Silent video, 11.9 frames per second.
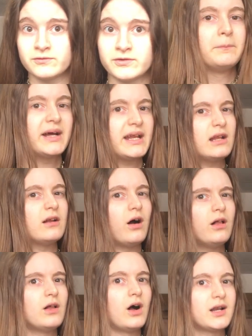But in
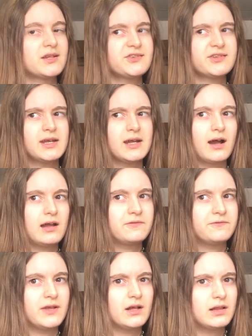all honesty, I
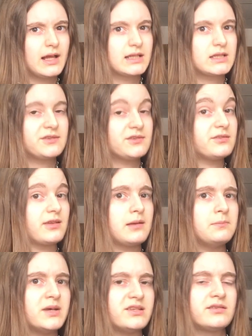feel like this is a
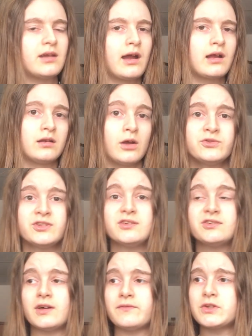
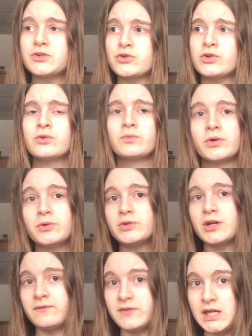misdiagnosis of the true root
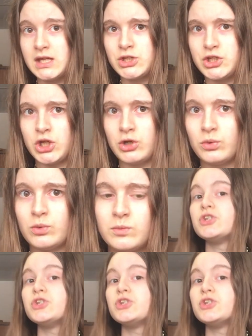of the issue.